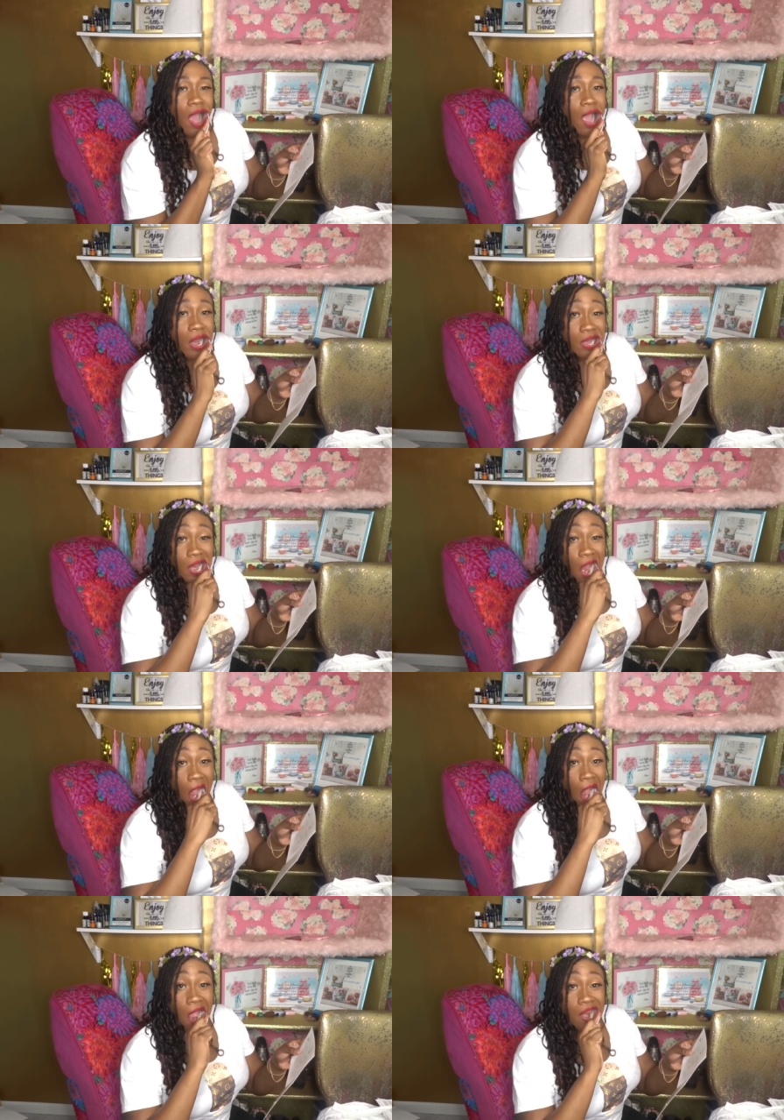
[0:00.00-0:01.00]
I think
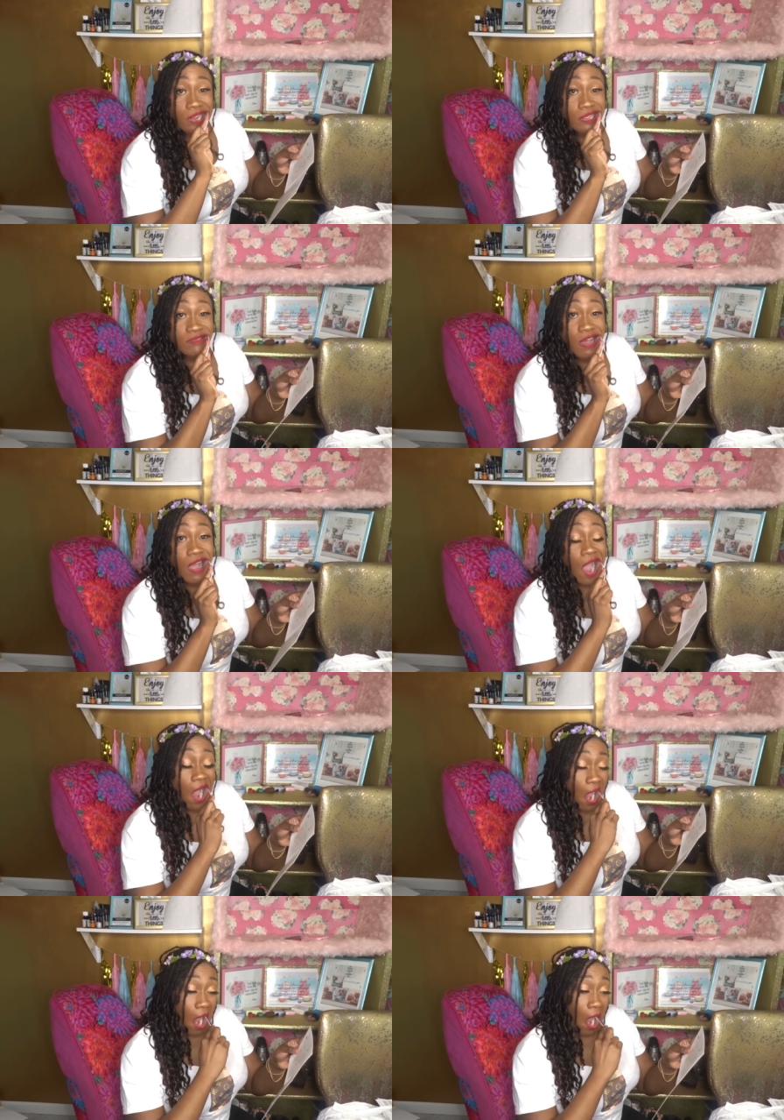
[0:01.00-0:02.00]
after about
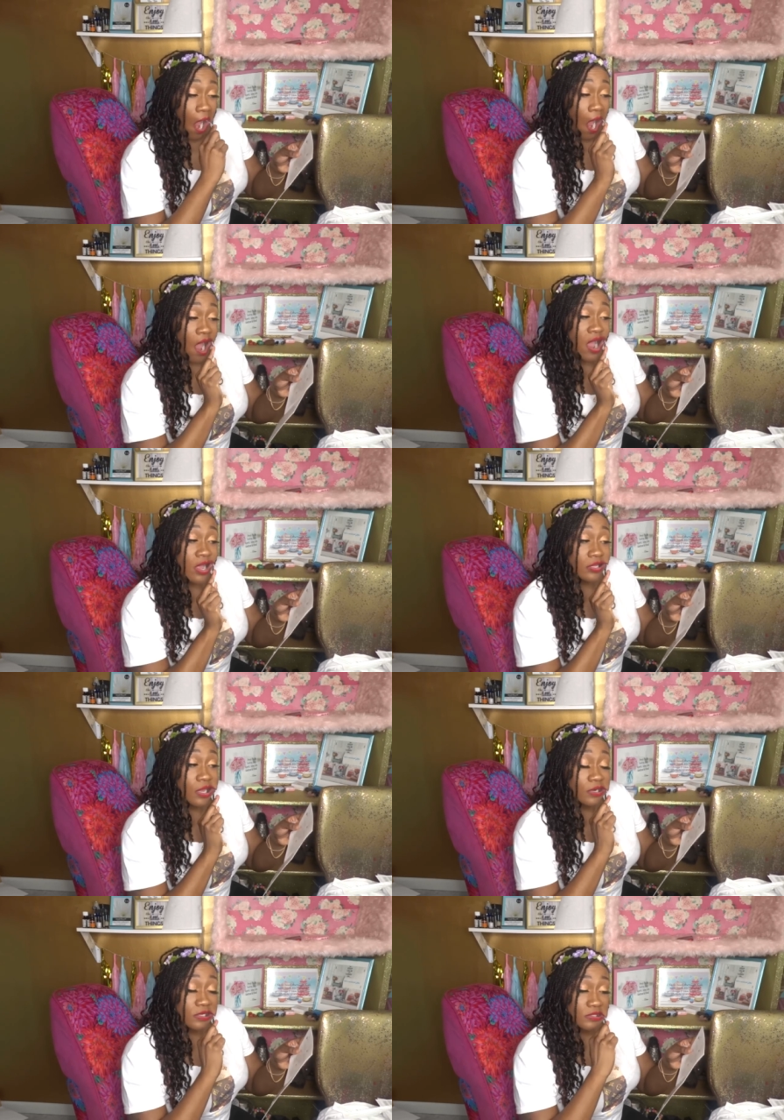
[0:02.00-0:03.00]

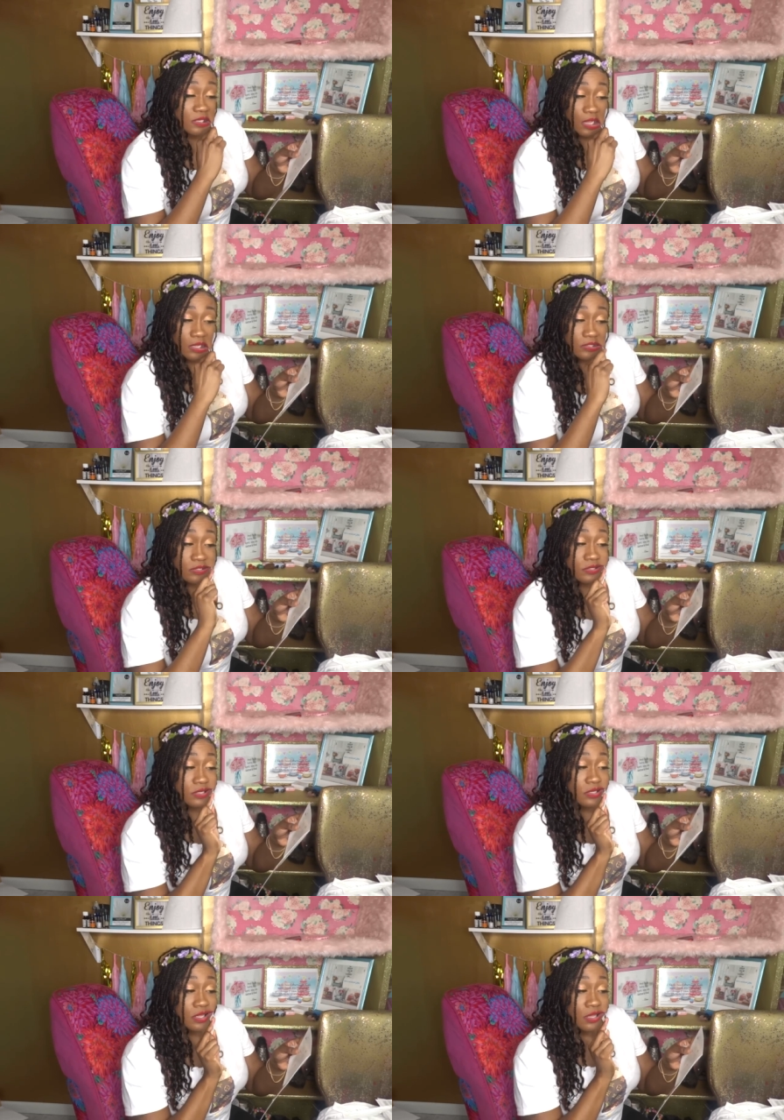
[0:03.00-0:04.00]
thirty seconds,
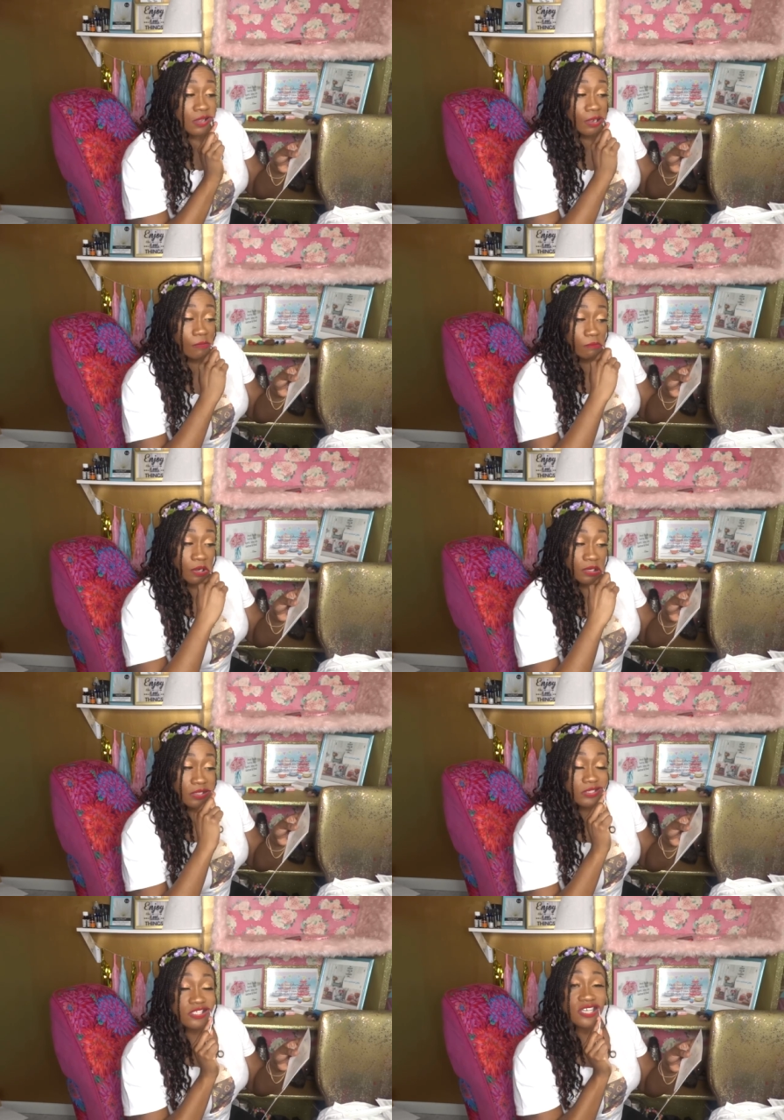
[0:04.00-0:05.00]
one
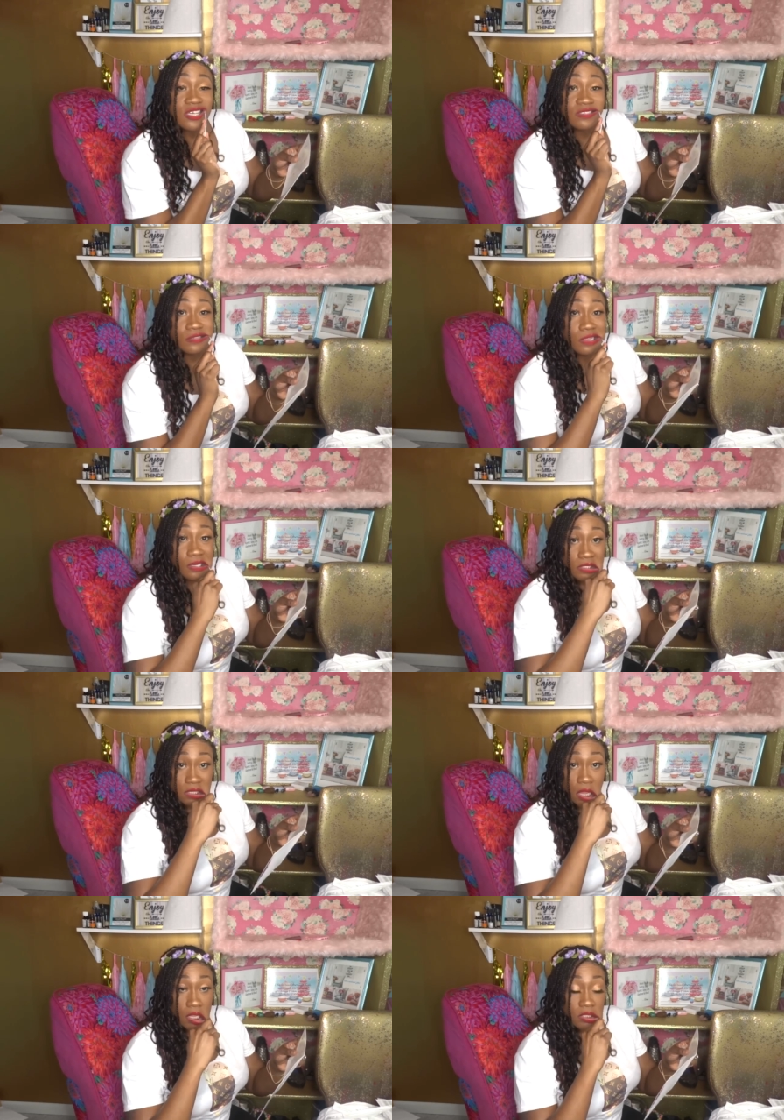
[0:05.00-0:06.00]
of your cheeks for thirty
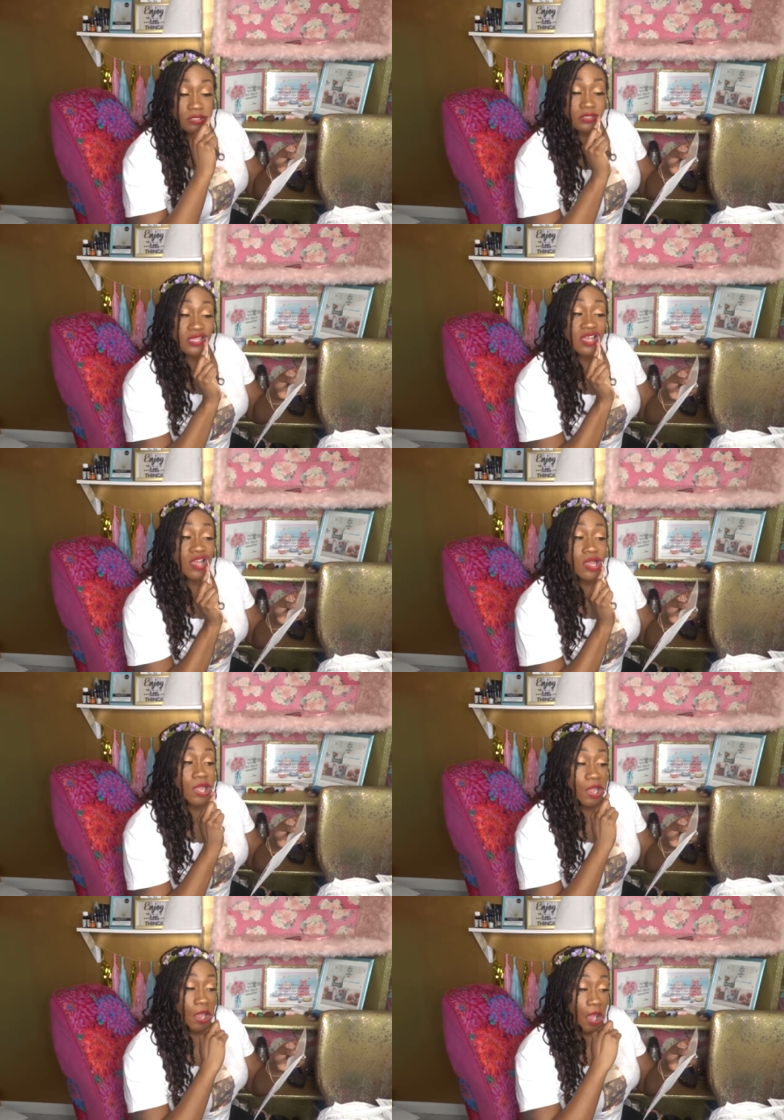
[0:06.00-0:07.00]
seconds.
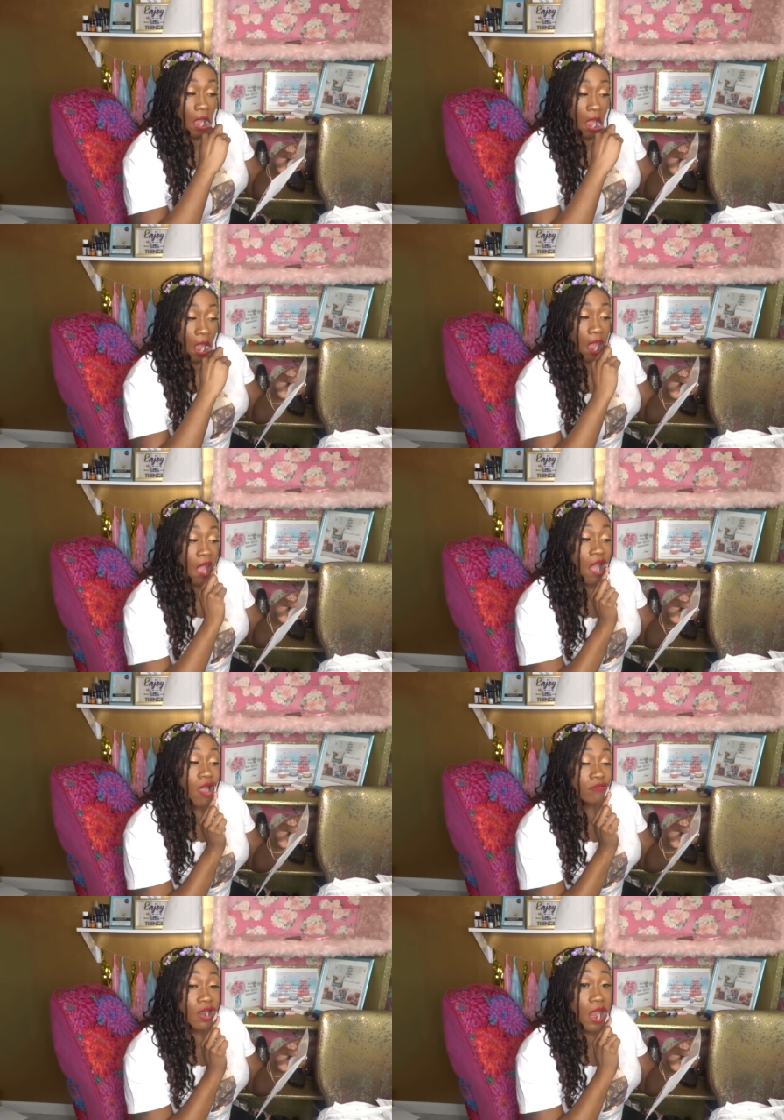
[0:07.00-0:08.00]

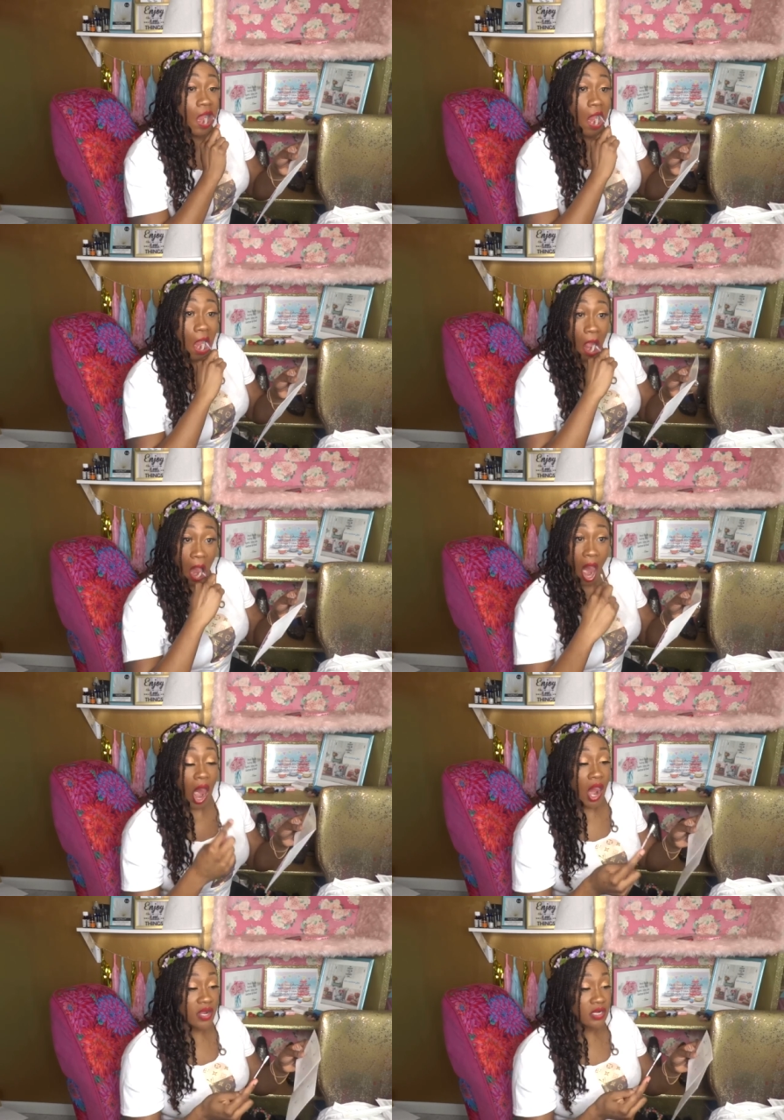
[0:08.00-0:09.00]
All right.
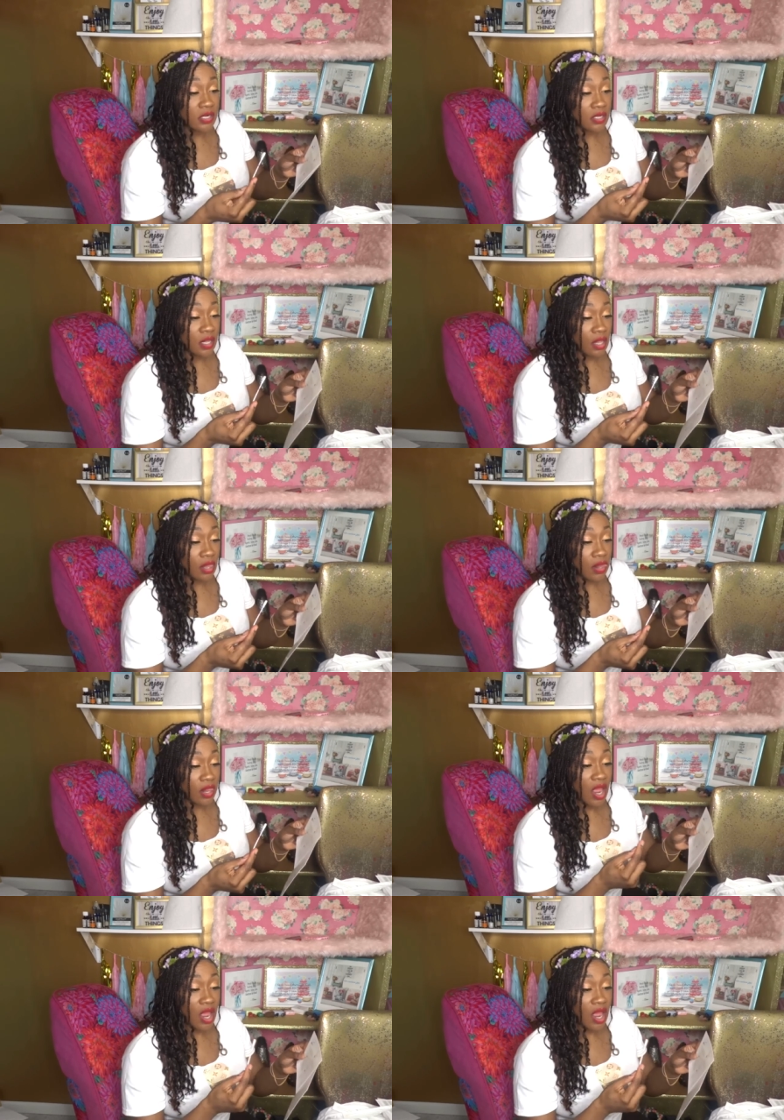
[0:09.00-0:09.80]
Oh.